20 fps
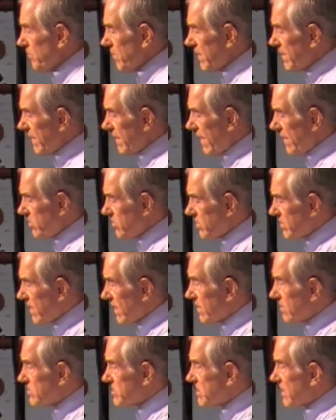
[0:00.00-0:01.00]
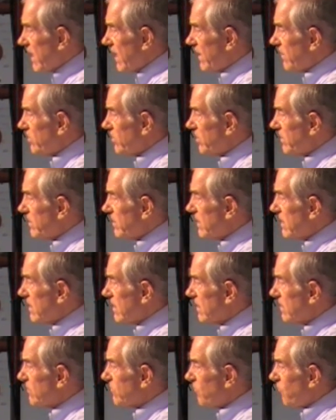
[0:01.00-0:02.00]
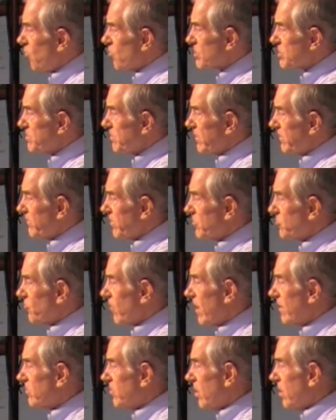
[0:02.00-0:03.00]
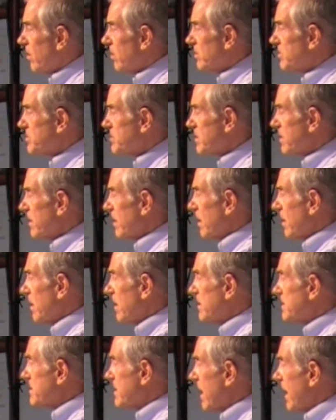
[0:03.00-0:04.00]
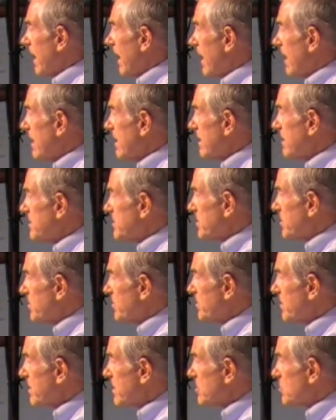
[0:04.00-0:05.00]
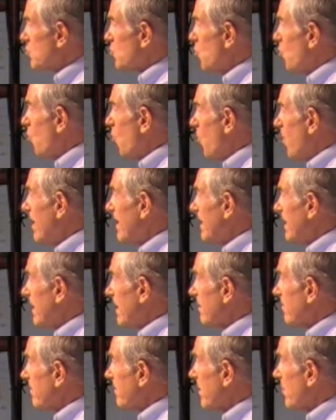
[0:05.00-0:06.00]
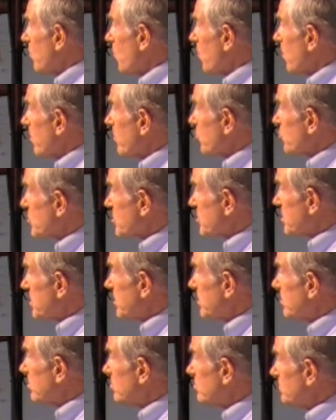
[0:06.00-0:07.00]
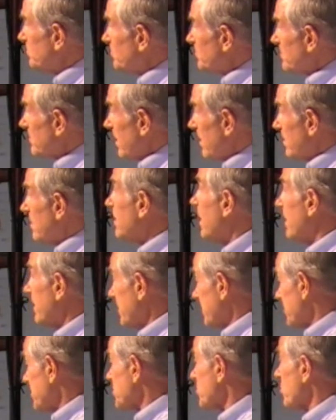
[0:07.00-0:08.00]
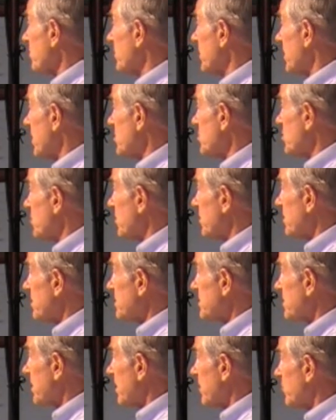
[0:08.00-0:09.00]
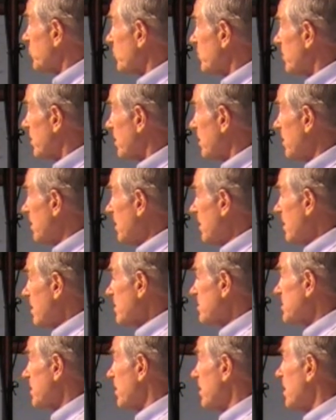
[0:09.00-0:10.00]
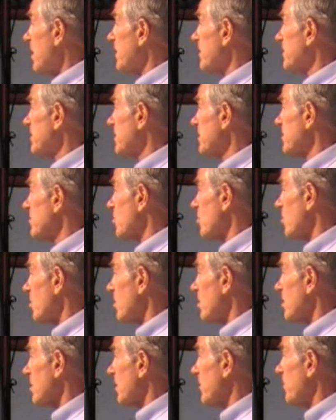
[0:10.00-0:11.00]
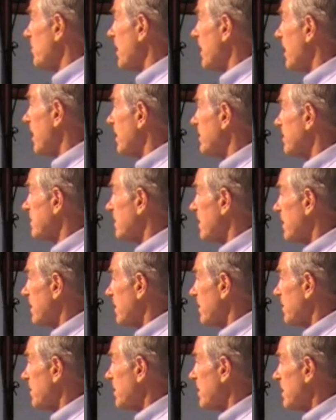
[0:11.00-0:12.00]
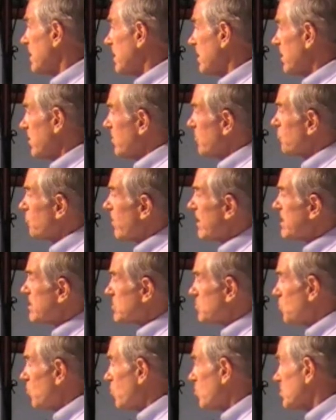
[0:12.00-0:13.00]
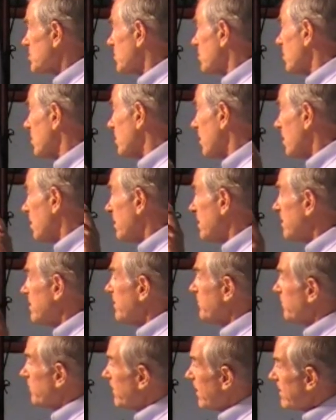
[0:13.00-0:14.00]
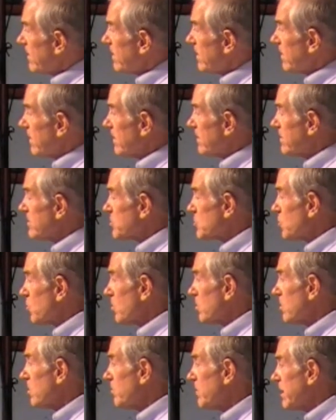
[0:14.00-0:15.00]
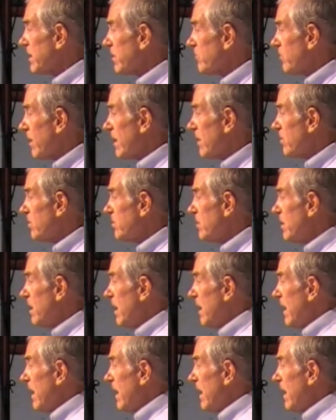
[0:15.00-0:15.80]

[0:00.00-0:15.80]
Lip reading: And another downside on the enforcement of the drug laws is that I consider this one area where there's still a lot of discrimination in this country. There's a lot of talk about the race wars going on and the fighting and the squirming around,